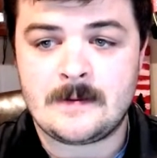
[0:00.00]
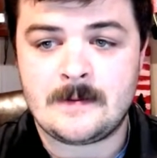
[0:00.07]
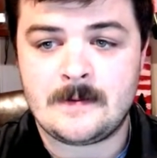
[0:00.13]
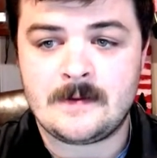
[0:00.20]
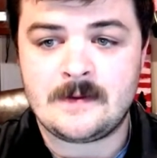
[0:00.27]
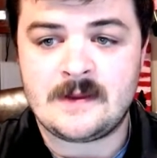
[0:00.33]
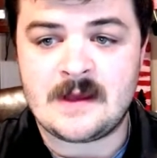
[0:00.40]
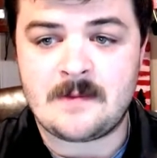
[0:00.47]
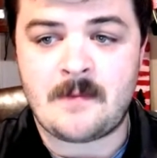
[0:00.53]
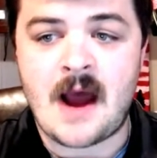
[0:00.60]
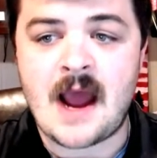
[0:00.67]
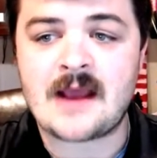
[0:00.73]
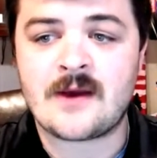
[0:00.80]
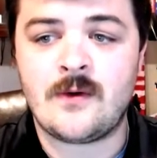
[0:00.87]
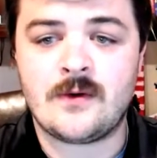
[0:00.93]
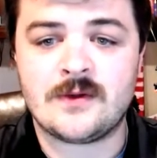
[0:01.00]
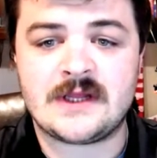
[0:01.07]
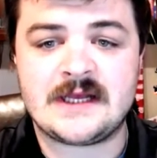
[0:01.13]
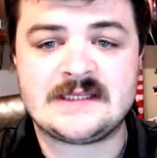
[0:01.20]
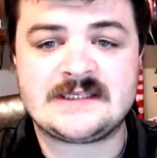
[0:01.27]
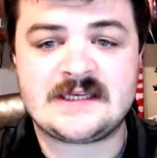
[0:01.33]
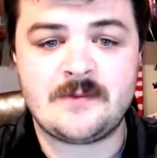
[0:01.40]
that my goal
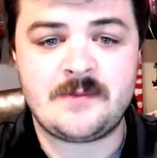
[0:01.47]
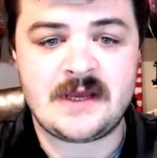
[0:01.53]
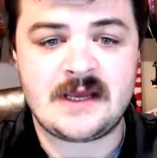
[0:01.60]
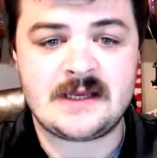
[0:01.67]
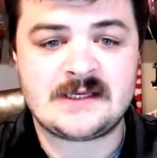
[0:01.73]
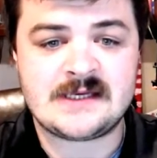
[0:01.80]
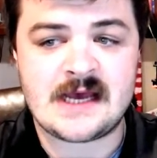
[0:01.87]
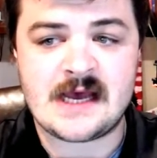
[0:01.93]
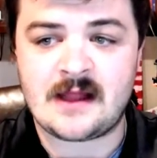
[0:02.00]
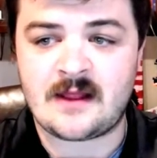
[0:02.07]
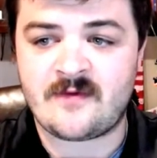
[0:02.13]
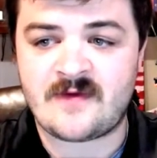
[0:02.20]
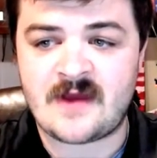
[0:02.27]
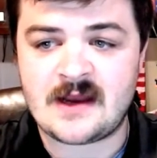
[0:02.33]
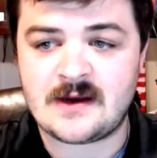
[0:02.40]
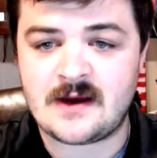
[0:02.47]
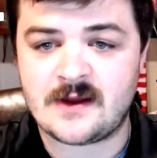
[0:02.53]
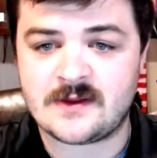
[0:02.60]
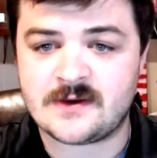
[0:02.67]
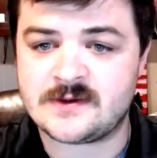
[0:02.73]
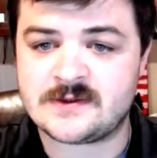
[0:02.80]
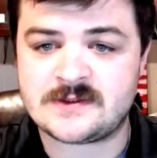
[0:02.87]
needs to be to elevate
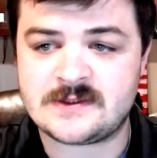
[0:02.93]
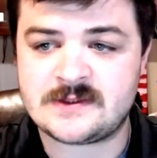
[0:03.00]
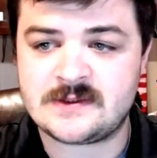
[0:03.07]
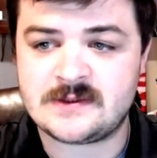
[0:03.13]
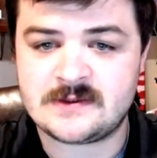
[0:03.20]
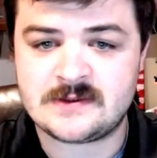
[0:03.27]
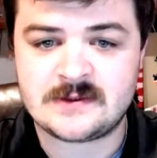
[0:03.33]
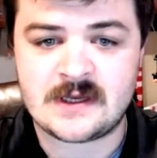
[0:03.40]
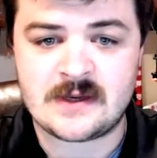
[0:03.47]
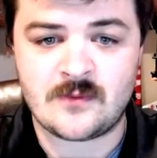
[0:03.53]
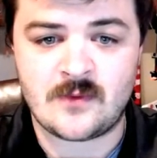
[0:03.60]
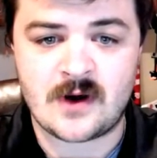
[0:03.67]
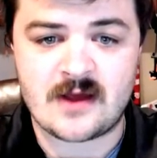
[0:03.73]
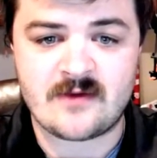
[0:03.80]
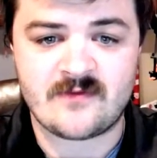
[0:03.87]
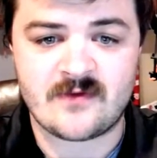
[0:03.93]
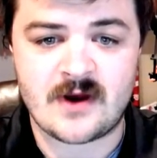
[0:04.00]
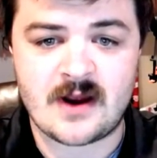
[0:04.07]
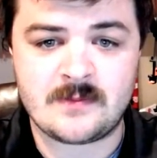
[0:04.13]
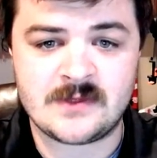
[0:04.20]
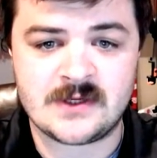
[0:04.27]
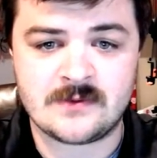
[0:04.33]
others in whatever
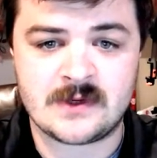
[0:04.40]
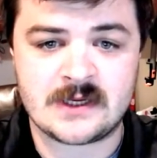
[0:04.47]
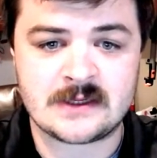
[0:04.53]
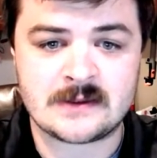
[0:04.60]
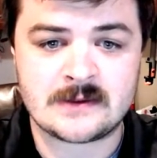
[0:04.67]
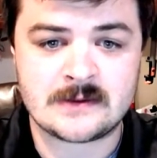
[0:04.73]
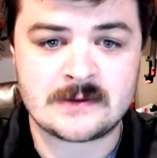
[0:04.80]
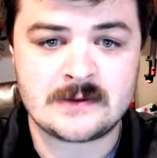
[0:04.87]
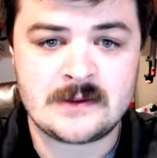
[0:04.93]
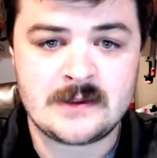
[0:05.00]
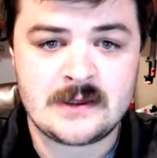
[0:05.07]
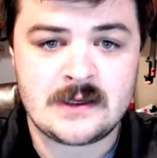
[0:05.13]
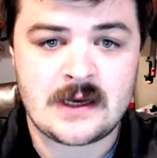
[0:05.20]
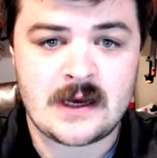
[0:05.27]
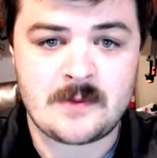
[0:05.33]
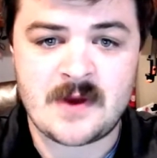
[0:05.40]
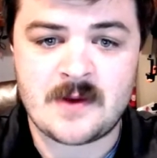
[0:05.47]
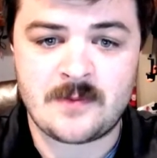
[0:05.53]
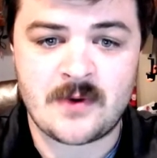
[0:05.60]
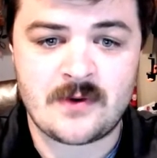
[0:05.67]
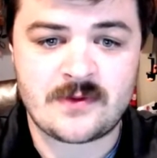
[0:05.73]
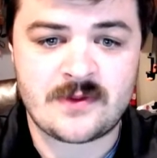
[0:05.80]
I'm doing. I'm at
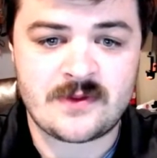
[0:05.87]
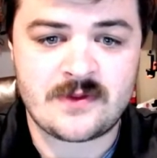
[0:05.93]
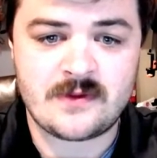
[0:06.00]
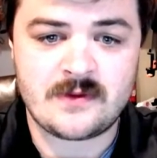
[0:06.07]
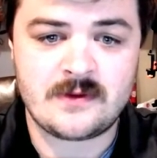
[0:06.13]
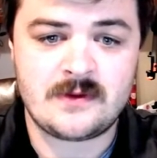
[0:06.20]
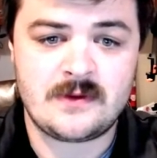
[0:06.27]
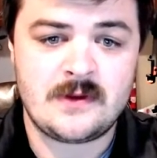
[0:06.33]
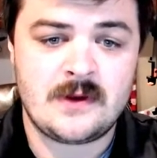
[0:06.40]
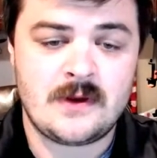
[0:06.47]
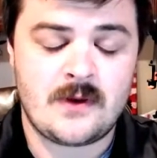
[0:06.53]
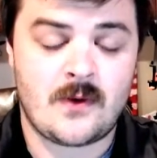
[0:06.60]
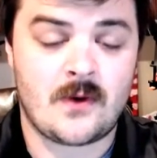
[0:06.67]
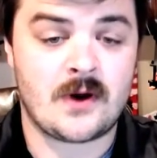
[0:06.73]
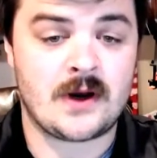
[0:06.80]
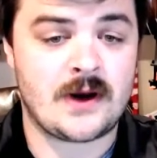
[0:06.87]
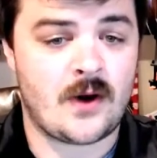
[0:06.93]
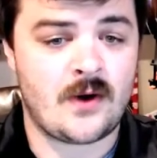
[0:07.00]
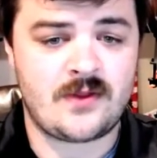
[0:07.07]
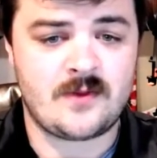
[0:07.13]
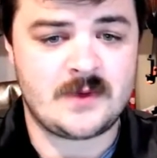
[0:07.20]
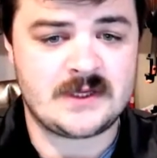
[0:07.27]
both, or in
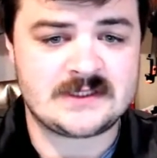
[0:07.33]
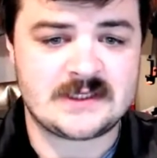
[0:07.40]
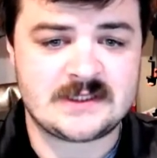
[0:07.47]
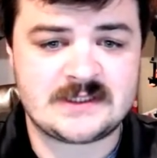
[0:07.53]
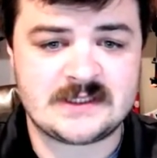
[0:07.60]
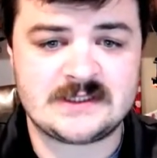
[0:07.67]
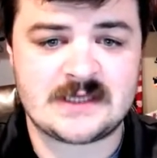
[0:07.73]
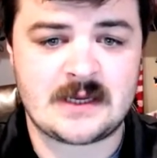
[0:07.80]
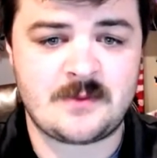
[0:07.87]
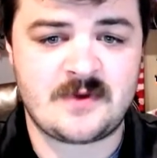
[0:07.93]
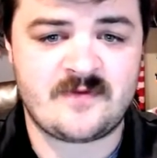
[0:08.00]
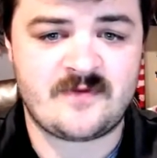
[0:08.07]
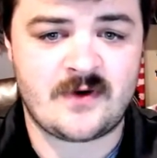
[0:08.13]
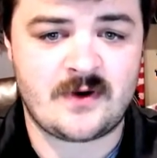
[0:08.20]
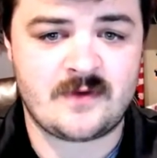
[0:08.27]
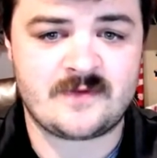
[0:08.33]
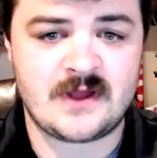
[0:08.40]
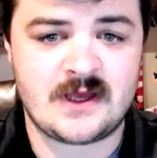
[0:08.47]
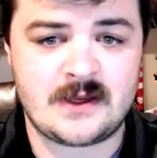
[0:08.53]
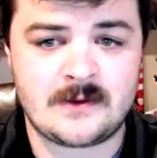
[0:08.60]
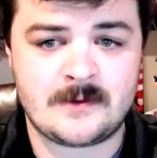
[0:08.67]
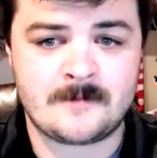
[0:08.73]
all the businesses I'm involved
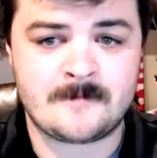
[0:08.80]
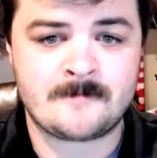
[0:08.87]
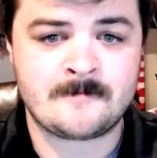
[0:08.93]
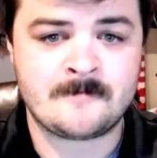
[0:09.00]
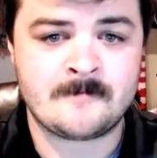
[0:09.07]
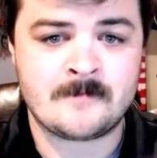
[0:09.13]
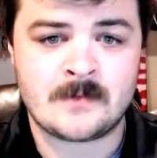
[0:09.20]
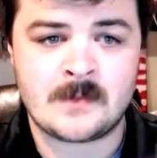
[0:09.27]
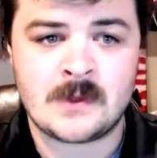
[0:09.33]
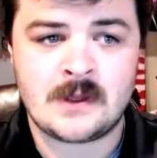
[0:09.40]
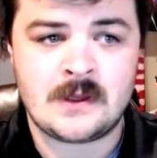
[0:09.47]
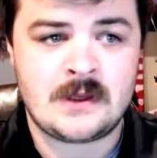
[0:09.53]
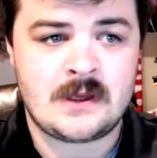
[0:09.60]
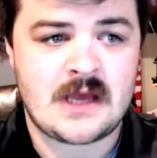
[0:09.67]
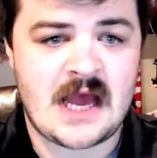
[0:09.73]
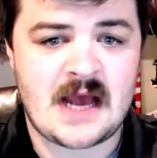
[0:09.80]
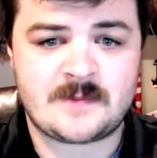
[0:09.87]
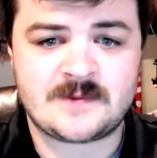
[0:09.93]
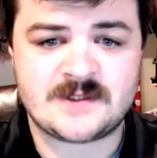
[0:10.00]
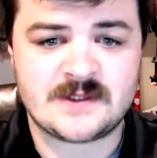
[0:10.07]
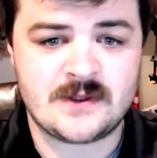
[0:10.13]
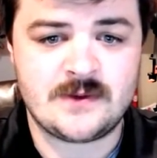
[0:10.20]
in,
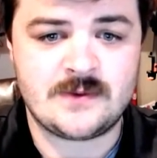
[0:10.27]
absolute